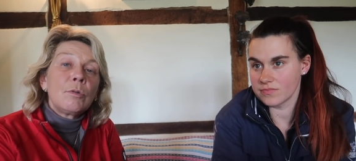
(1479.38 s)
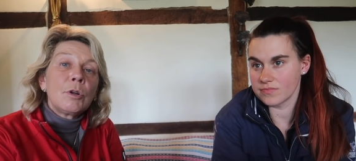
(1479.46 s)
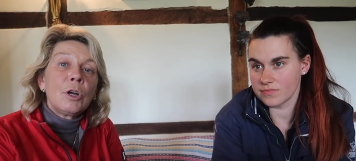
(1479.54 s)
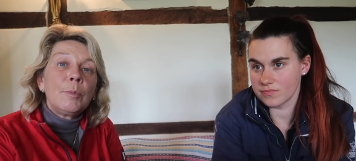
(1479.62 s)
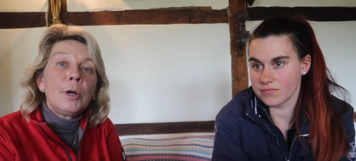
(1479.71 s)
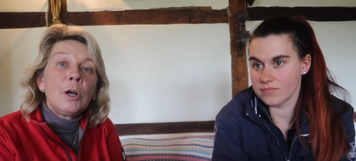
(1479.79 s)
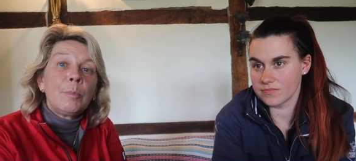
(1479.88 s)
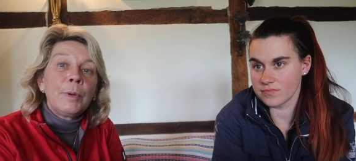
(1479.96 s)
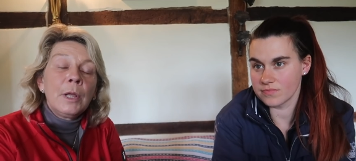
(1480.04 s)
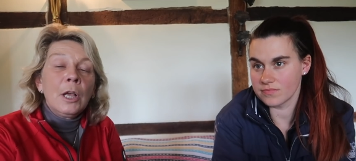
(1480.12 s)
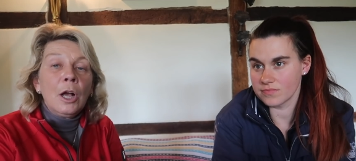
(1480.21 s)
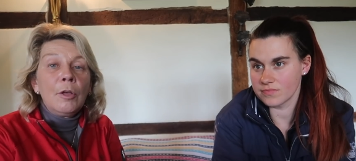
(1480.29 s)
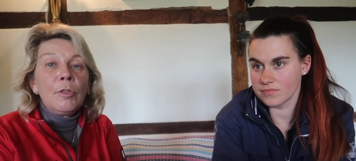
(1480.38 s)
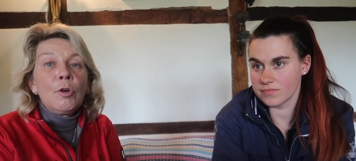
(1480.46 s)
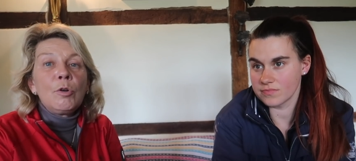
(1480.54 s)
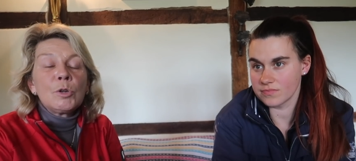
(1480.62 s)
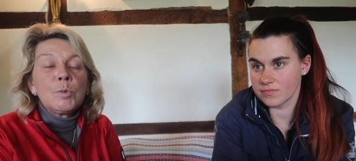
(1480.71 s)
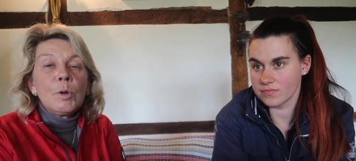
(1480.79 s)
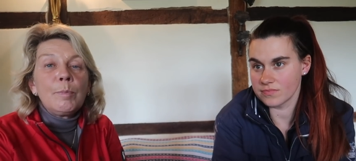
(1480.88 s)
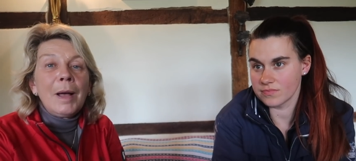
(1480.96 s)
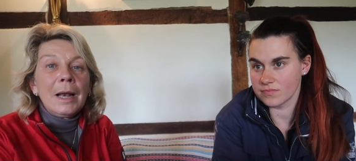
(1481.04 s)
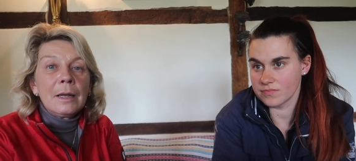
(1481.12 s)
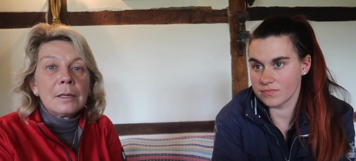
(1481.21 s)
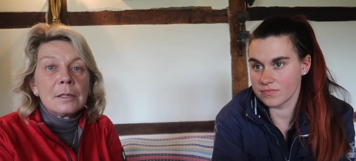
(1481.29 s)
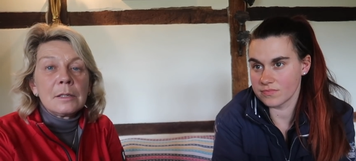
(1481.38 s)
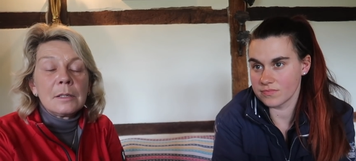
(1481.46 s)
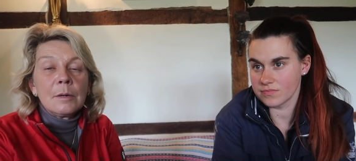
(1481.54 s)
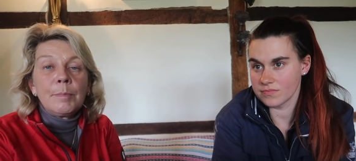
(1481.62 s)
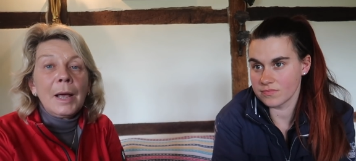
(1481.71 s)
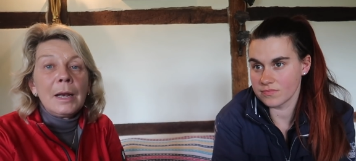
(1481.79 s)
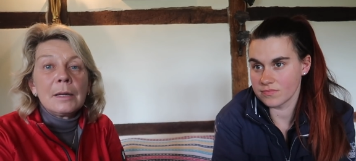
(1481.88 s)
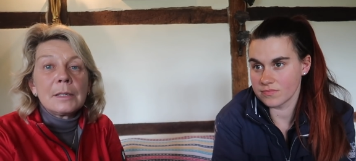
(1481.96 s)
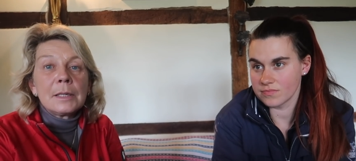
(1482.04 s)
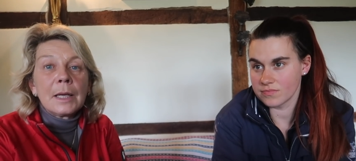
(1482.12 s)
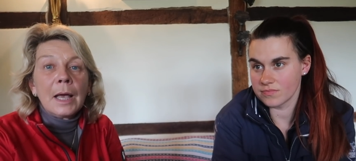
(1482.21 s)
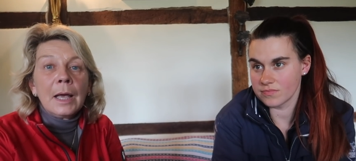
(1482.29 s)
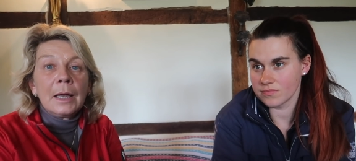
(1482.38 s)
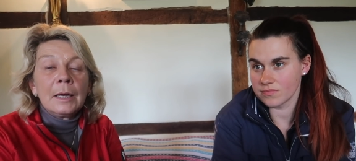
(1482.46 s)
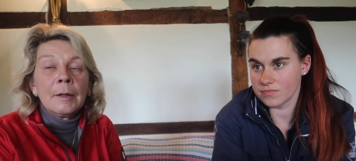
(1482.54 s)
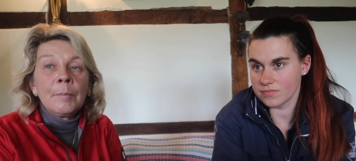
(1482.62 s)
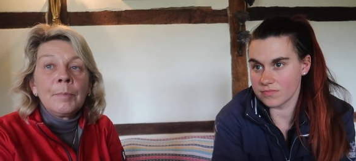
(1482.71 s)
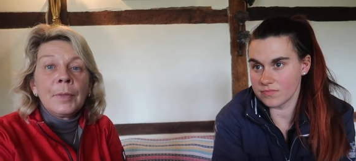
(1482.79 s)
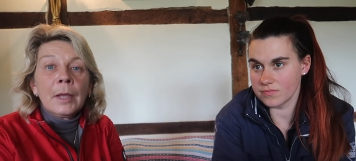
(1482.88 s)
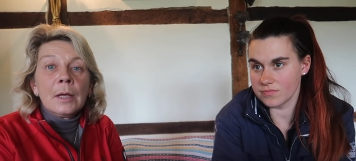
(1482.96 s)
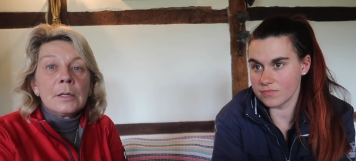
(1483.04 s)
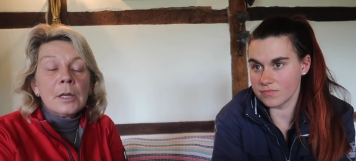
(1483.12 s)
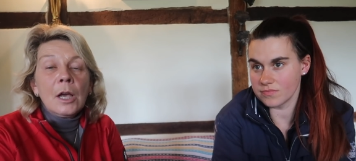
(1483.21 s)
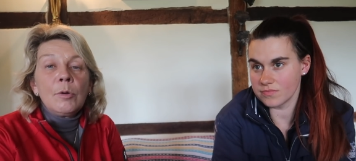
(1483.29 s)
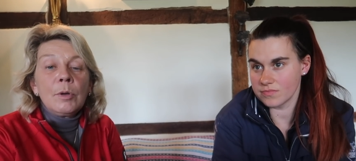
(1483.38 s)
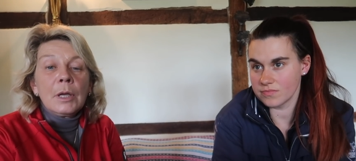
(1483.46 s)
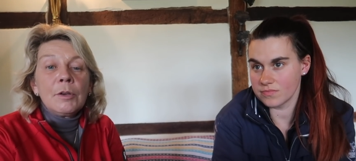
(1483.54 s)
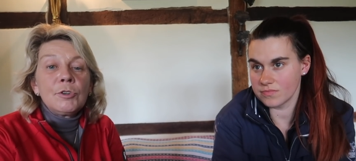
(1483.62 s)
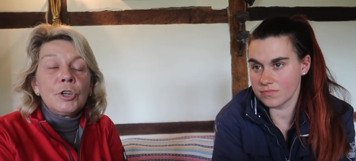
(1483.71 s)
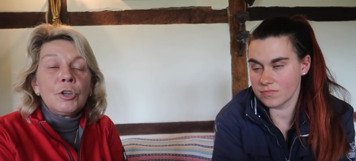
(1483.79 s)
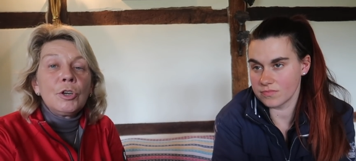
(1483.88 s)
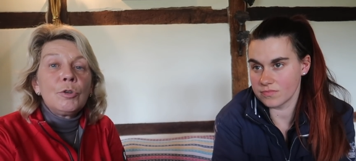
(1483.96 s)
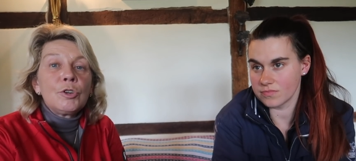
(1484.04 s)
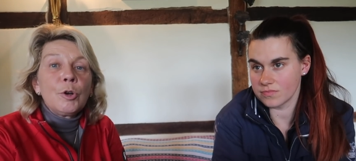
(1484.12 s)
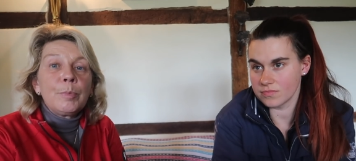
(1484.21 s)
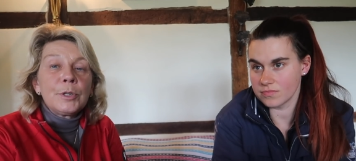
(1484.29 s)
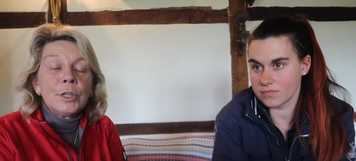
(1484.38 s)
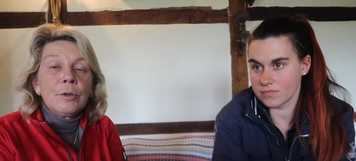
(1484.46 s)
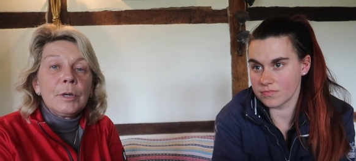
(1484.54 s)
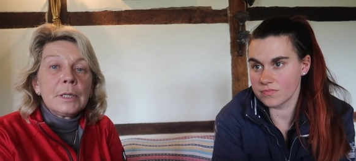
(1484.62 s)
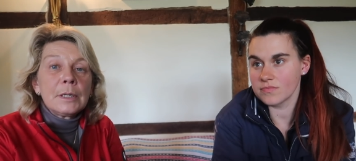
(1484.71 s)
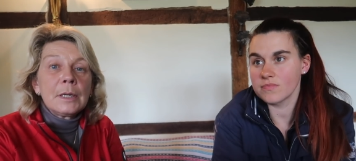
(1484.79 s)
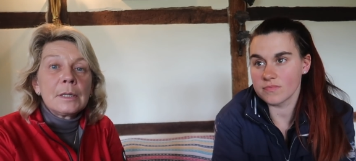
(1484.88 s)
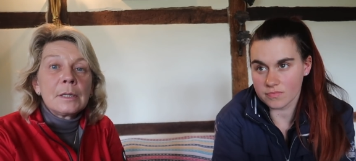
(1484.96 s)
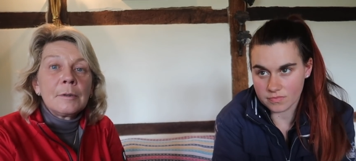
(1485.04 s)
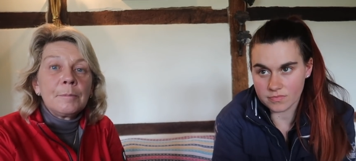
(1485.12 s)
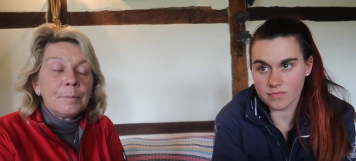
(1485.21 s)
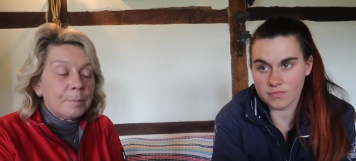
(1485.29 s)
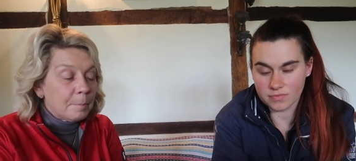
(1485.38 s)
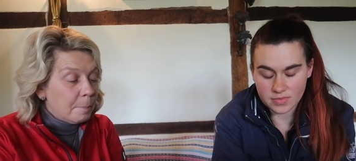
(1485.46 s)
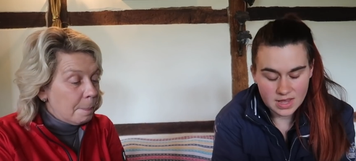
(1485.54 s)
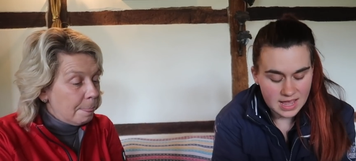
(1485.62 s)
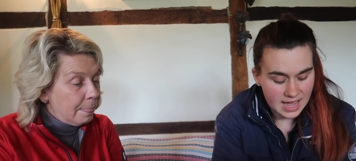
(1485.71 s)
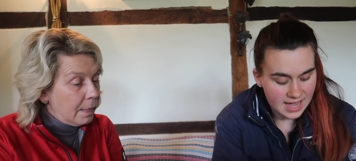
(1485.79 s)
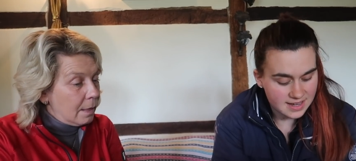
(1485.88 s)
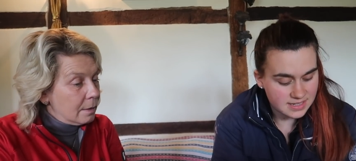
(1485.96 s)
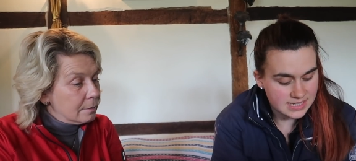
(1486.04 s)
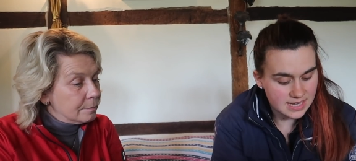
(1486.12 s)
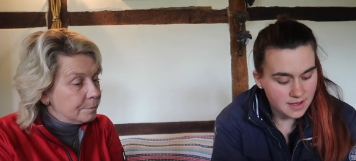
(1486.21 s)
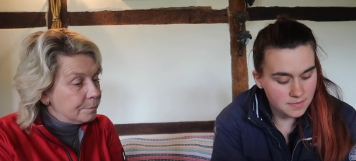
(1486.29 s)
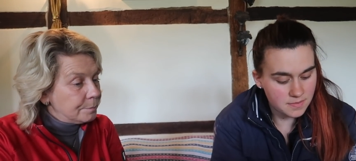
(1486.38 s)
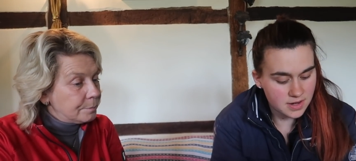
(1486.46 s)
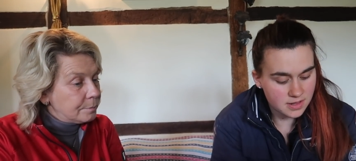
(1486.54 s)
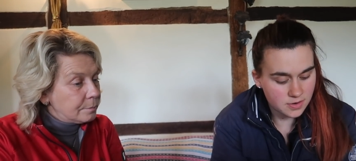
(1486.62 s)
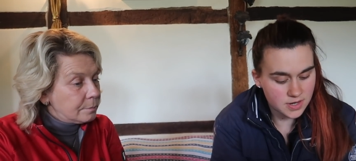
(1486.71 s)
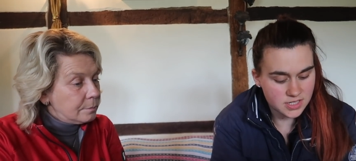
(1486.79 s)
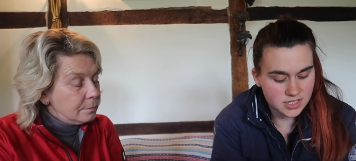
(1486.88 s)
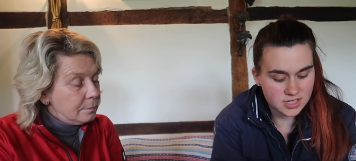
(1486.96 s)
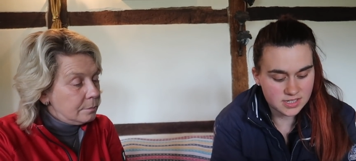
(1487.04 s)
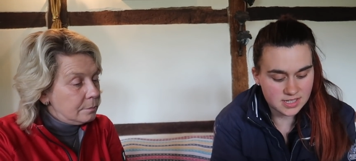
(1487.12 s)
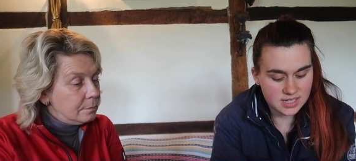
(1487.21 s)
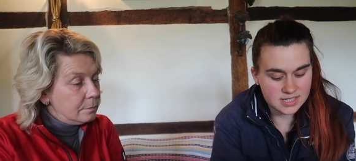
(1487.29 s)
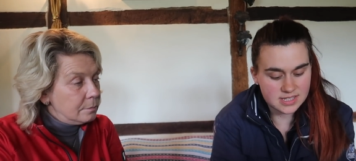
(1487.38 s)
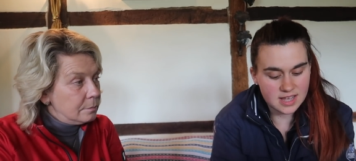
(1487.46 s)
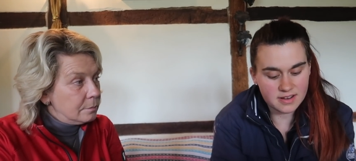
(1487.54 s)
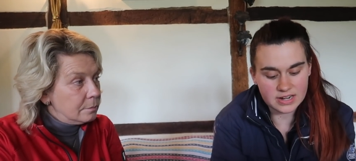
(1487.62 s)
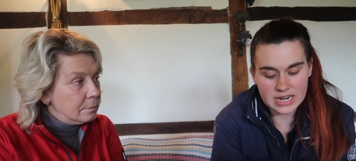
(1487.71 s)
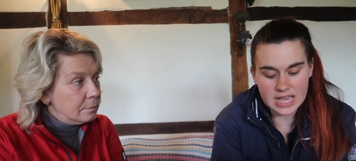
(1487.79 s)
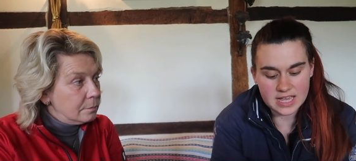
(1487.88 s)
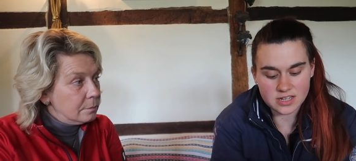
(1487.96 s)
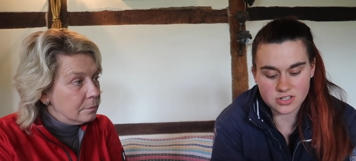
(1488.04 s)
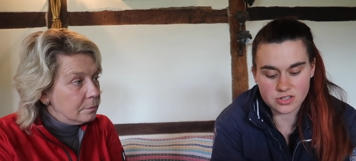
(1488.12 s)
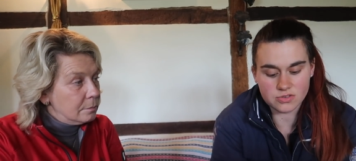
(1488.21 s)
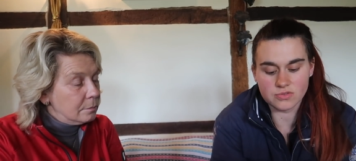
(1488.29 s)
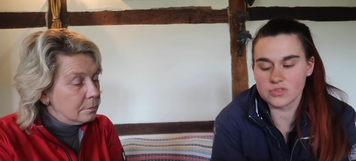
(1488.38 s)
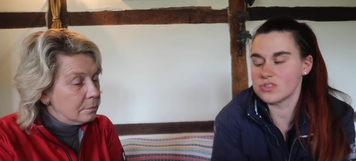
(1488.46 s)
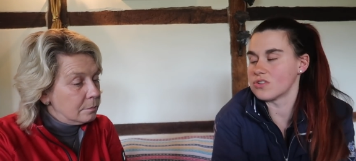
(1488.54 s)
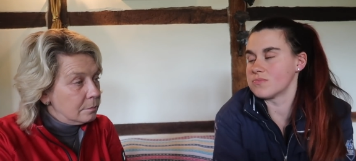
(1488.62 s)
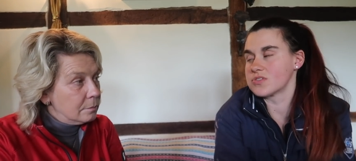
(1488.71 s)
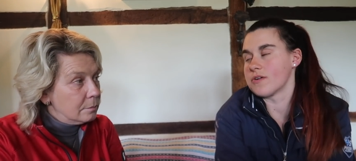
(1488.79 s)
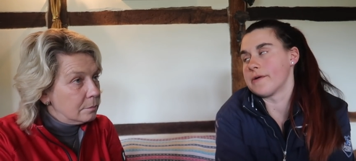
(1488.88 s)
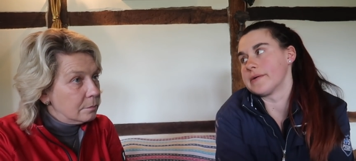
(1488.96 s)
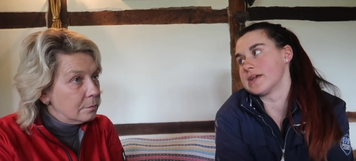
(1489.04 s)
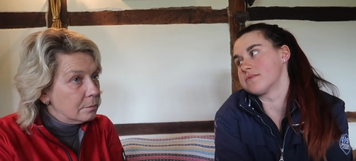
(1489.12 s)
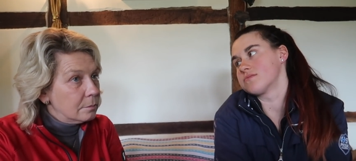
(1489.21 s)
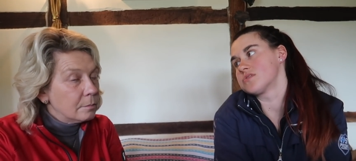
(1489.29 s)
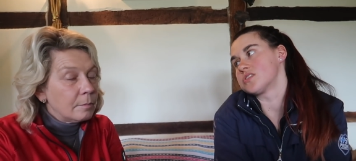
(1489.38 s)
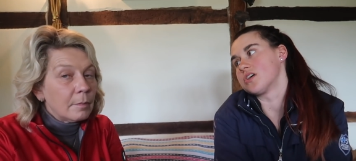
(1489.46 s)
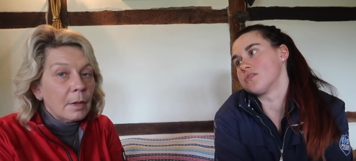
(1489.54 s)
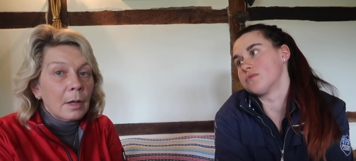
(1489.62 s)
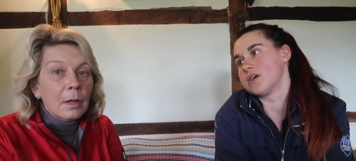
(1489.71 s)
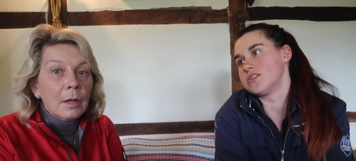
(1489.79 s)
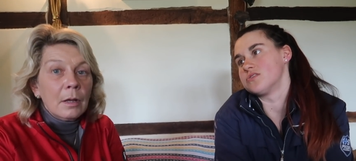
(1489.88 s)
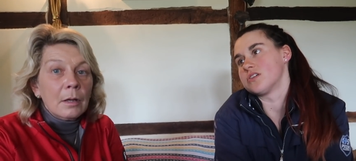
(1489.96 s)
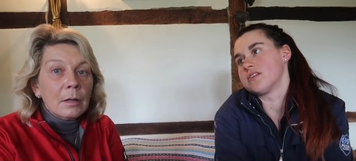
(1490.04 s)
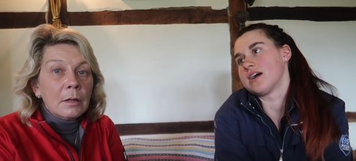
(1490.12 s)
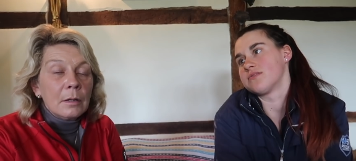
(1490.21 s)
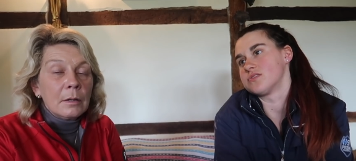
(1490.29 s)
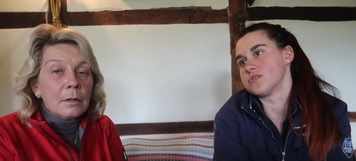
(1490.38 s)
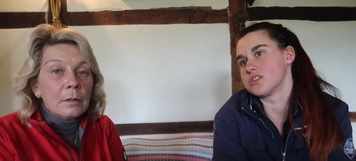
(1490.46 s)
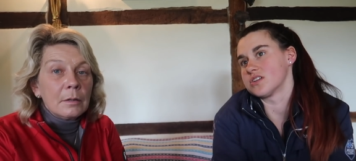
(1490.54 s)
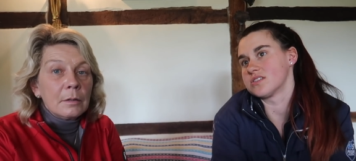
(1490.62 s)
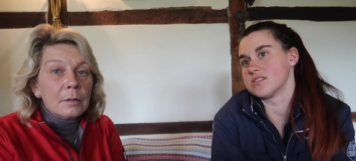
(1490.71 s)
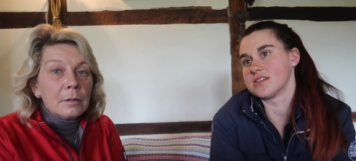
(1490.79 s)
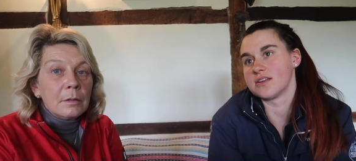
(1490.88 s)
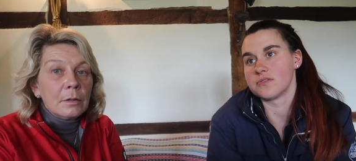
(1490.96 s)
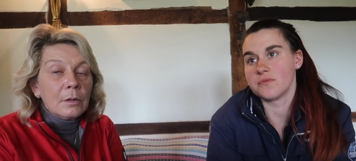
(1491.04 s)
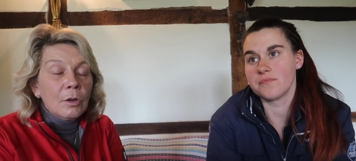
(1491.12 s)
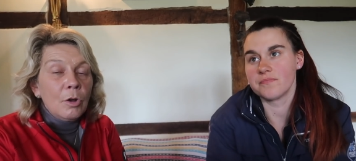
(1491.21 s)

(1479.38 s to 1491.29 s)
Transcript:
Speaker 1: will come up and the horse will balance balance again so it gives you huge opportunities
Speaker 2: mm. and um, another question is is there an age the horse stops growing so where you don't have to adjust the saddle